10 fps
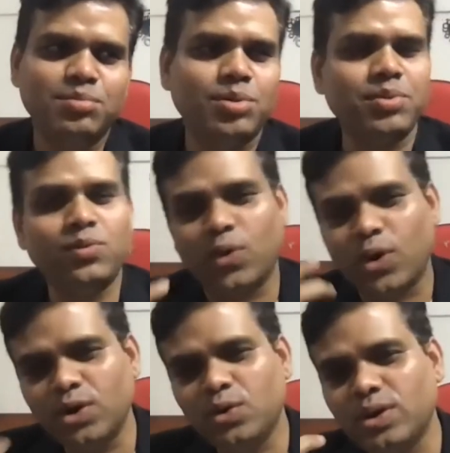People
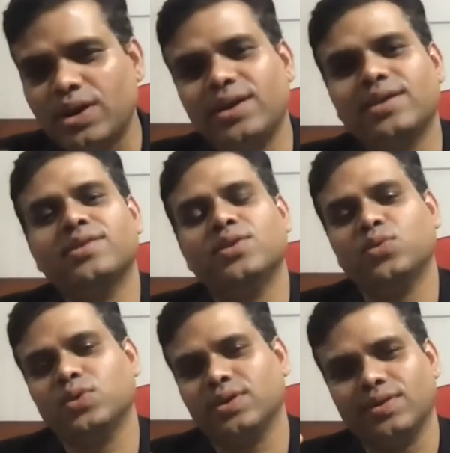want to create a
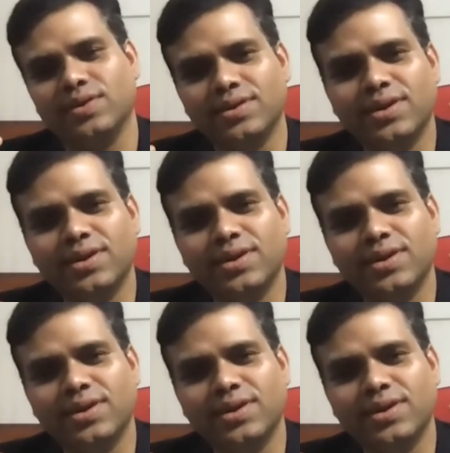situation,